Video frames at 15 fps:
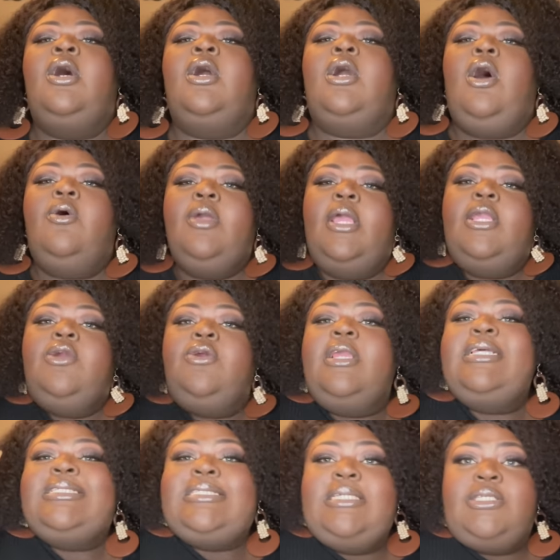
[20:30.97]
Go get your
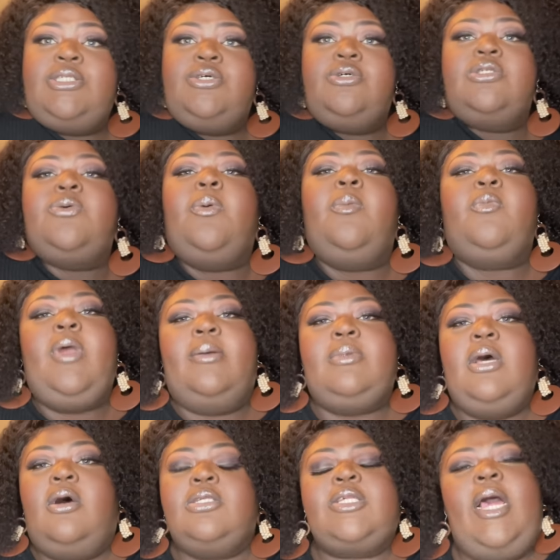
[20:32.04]
essentials from
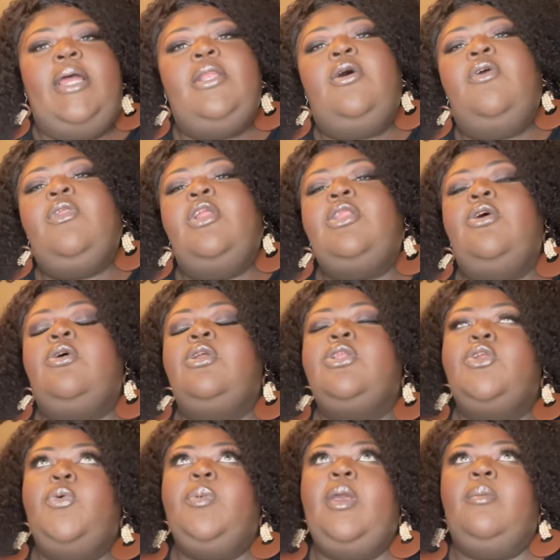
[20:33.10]
Rebdolls. I know that they're a
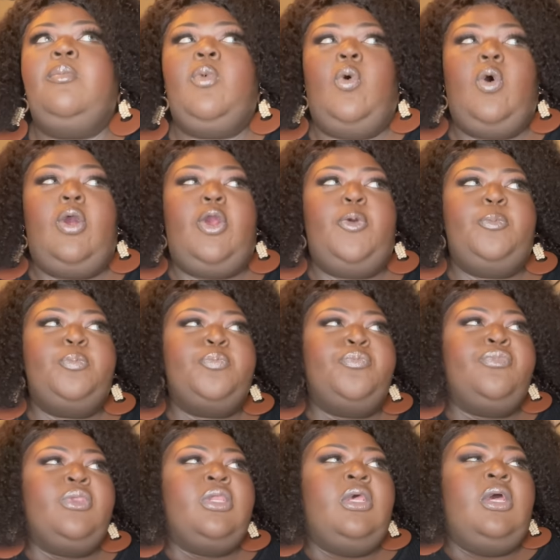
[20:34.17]
little bit more
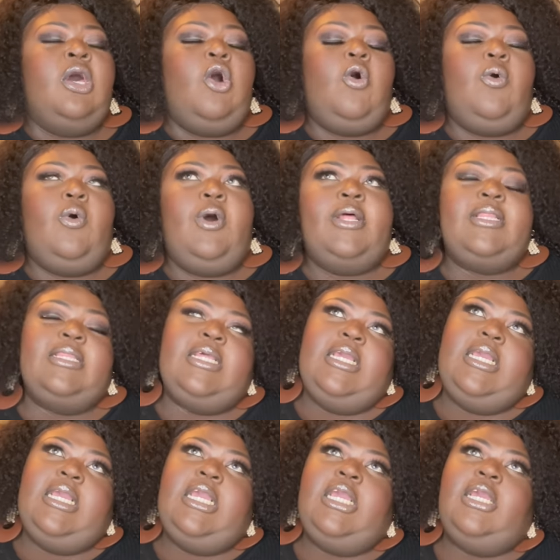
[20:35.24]
on
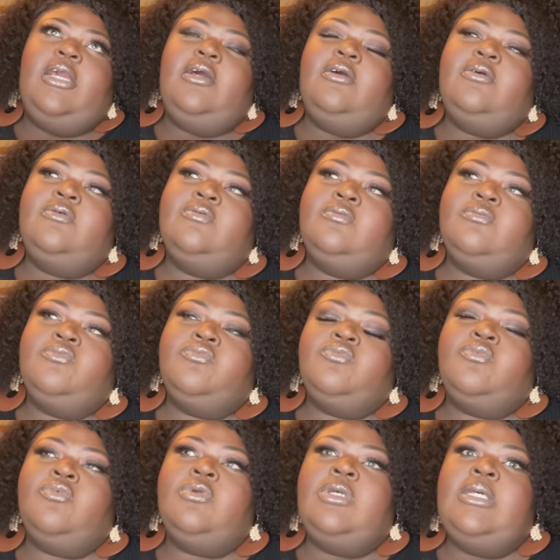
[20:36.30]
the
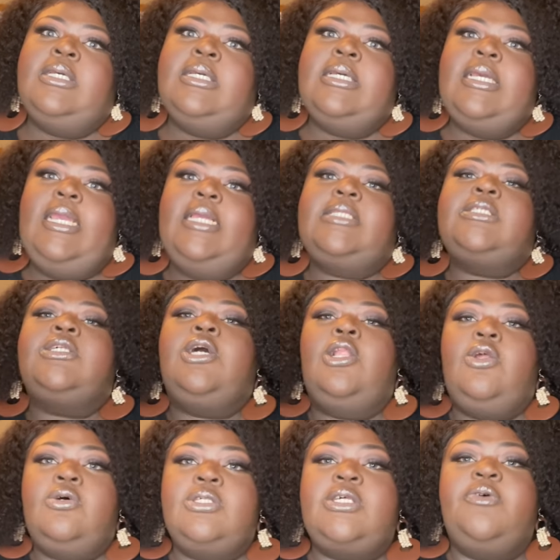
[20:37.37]

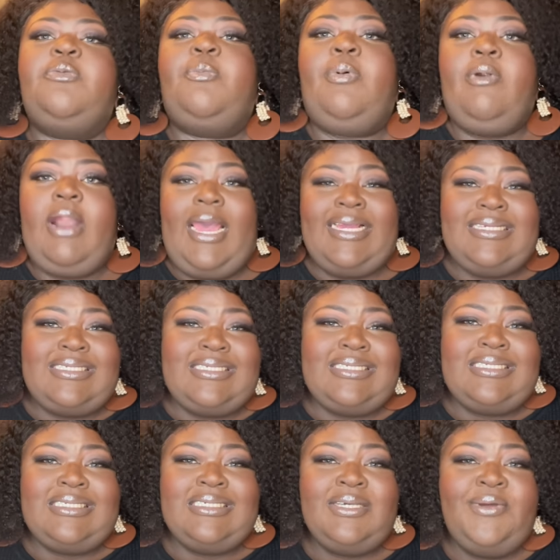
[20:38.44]
exclusive
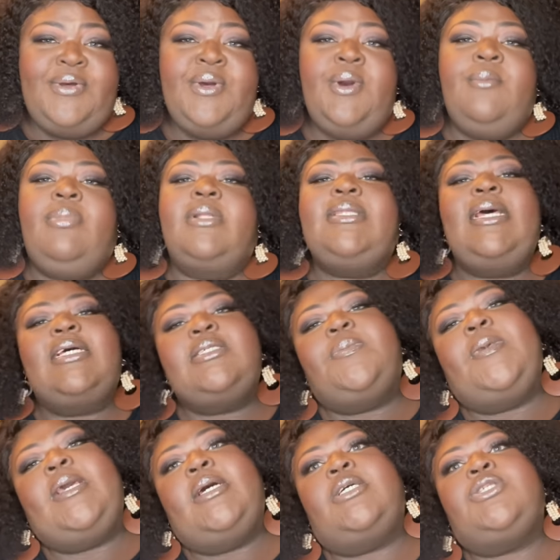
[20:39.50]
priced, but that's
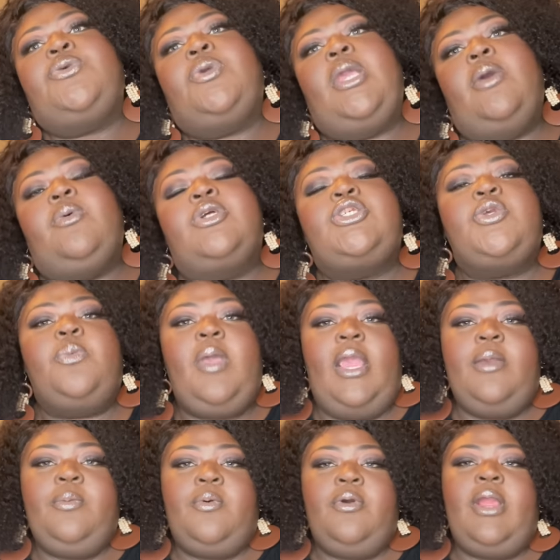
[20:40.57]
because you get what you
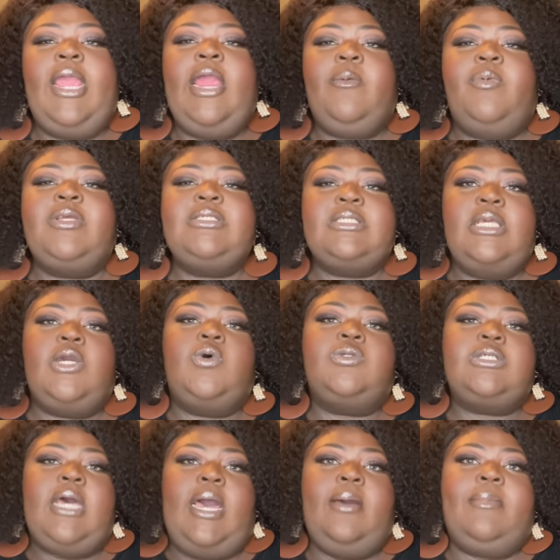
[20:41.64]
pay for. Every single
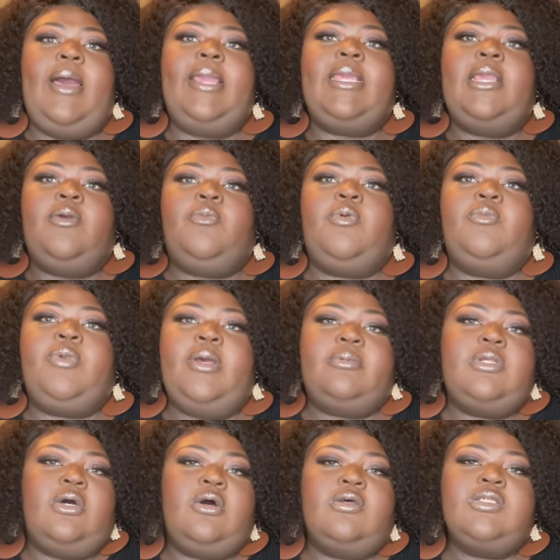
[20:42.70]
time I get from
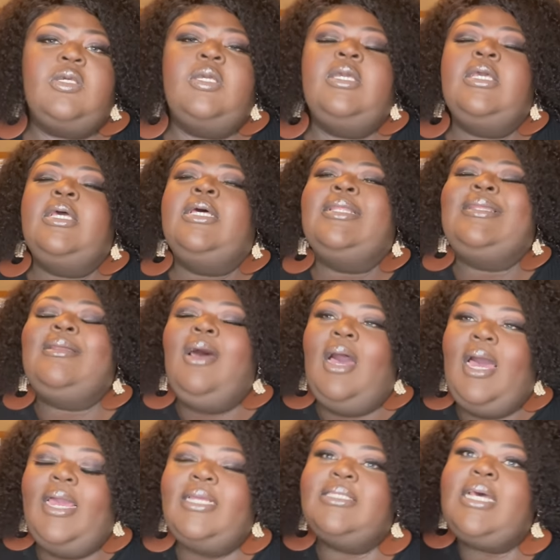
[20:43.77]
Rebdolls,
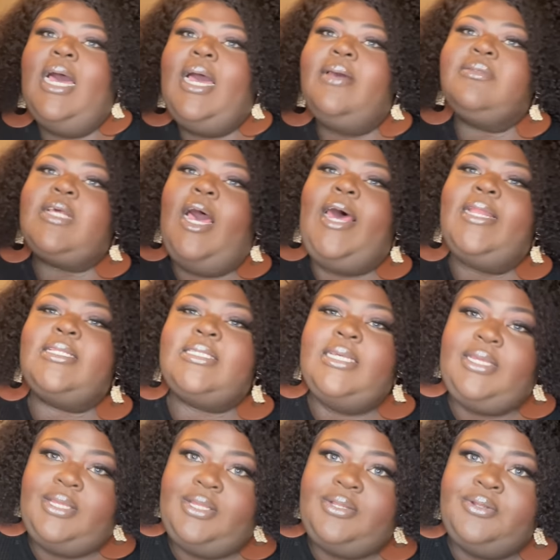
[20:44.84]
nine times out of
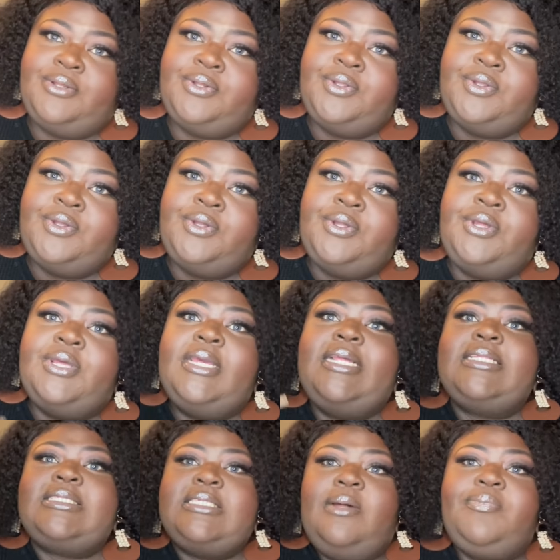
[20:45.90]
ten,
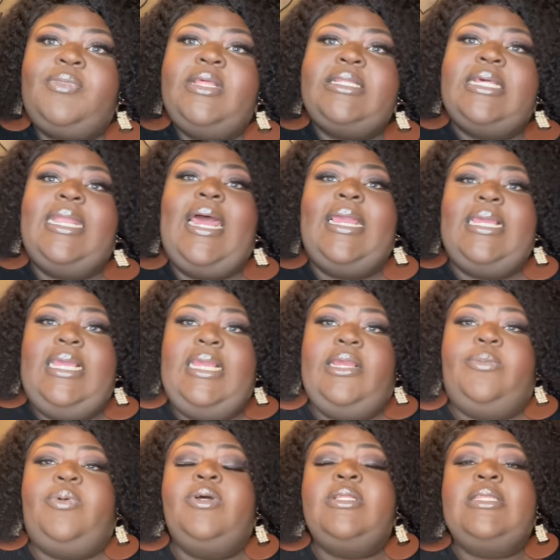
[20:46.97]
it's something that I
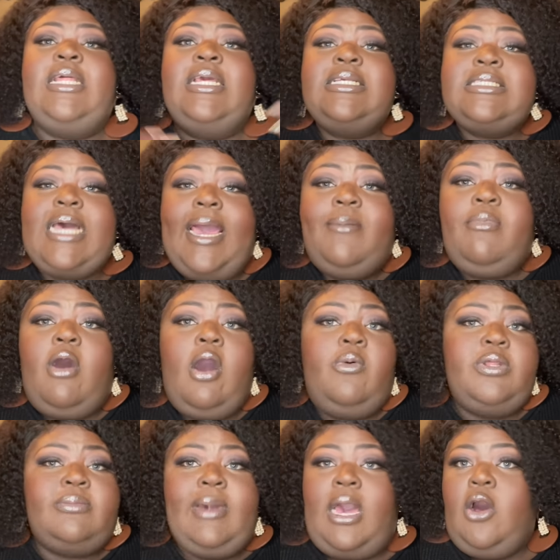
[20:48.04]
keep. This I bought
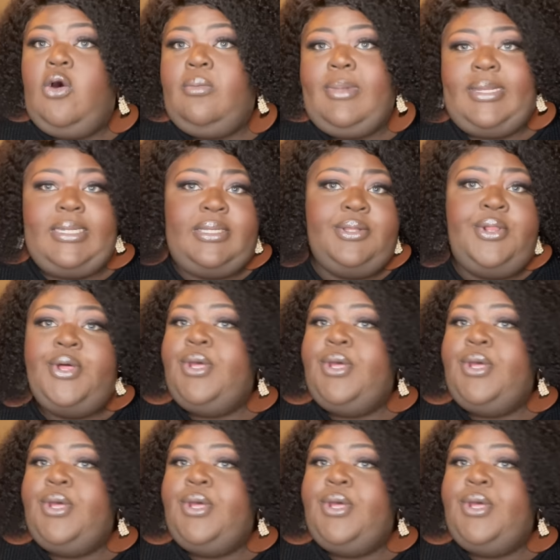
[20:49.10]
with my own money.